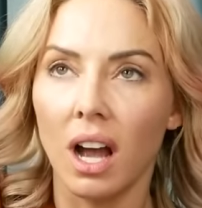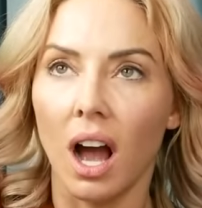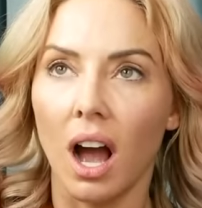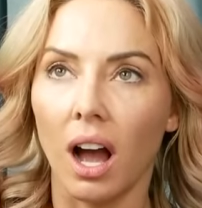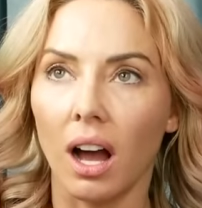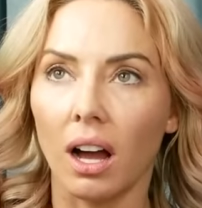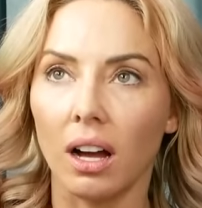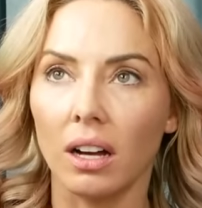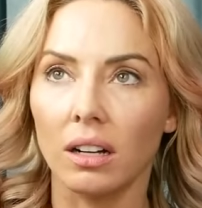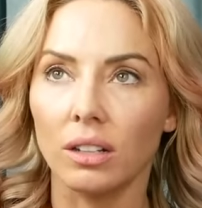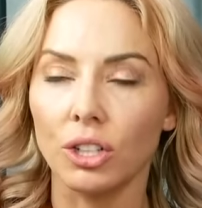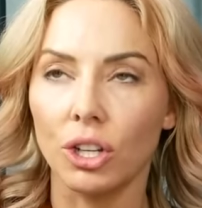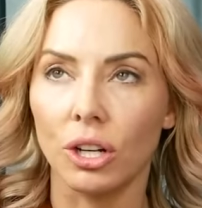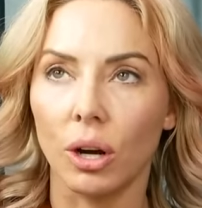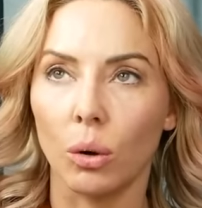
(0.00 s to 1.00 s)

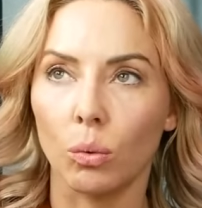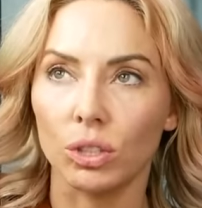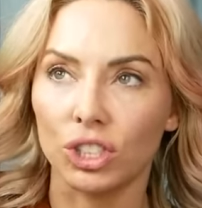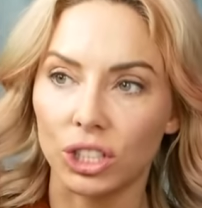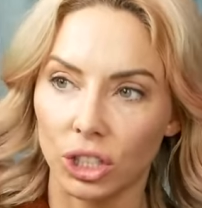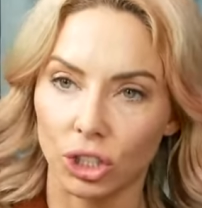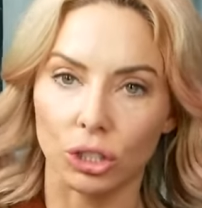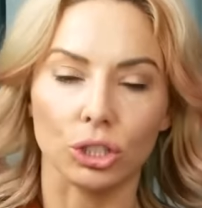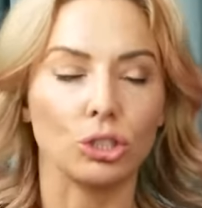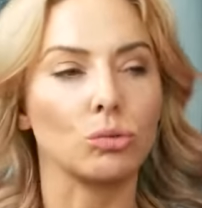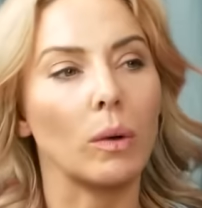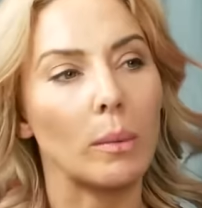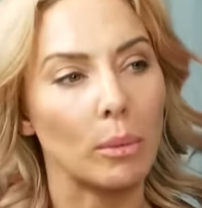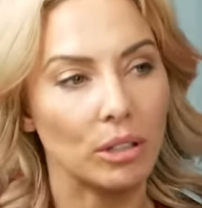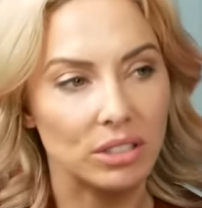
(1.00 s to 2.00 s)
you know, was such a good
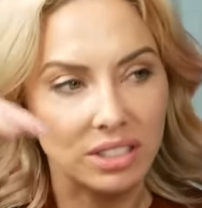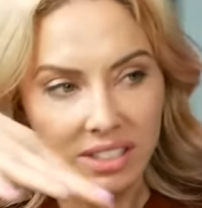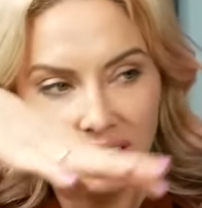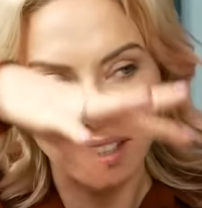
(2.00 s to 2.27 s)
swimmer is he